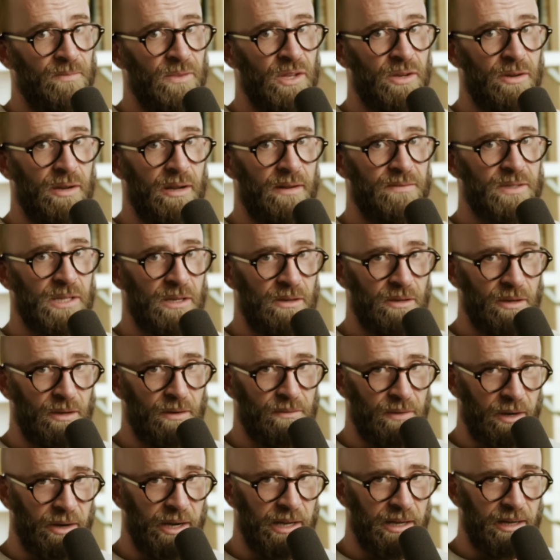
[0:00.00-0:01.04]
You don't have to look
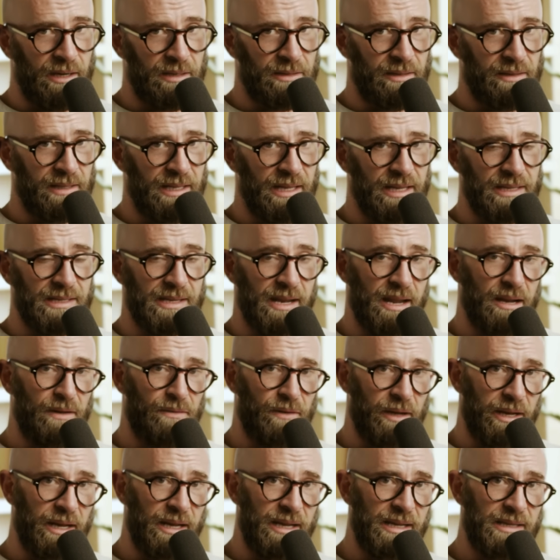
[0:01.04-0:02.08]
very hard on the internet to
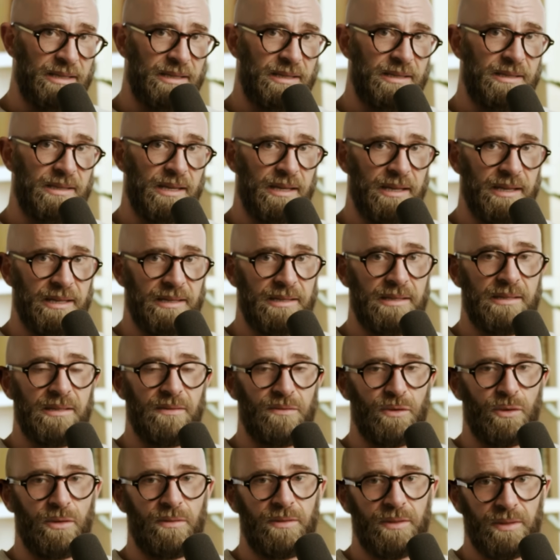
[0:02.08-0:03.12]
find lists and lists
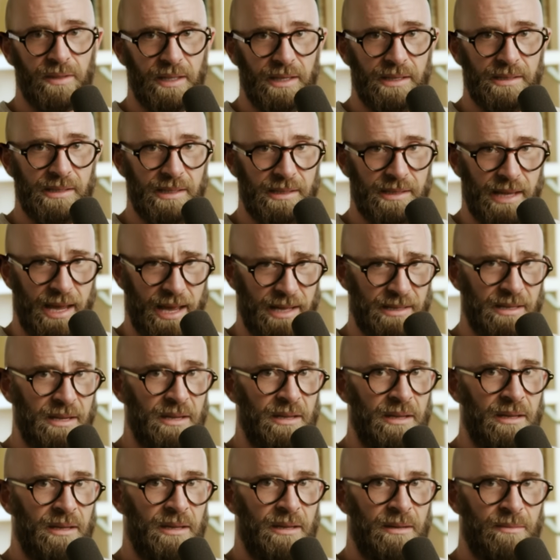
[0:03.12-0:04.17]
of awful things he said,
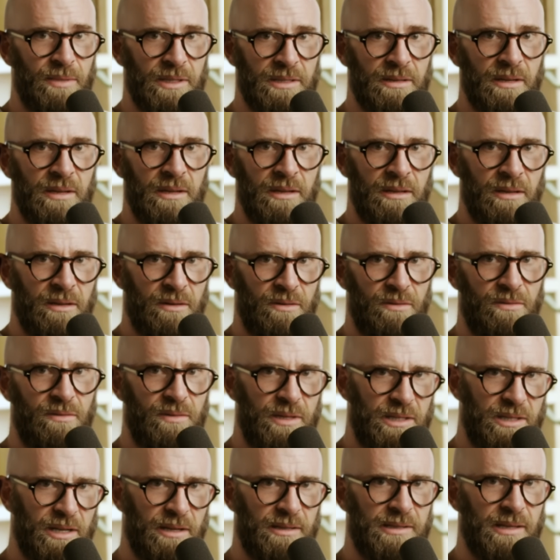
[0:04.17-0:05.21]
but
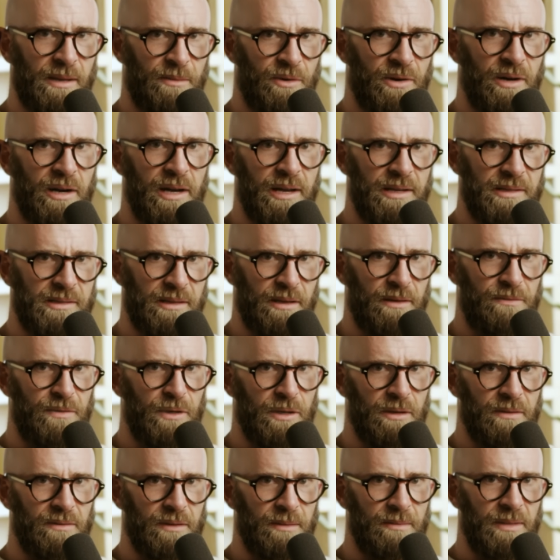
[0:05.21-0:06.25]
we shall summarize a
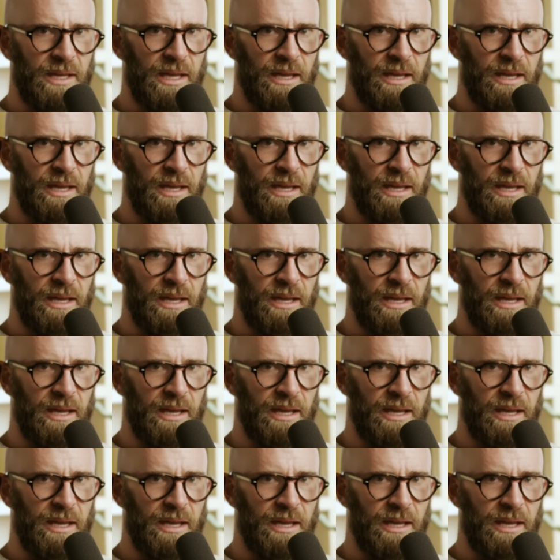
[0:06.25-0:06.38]
few of them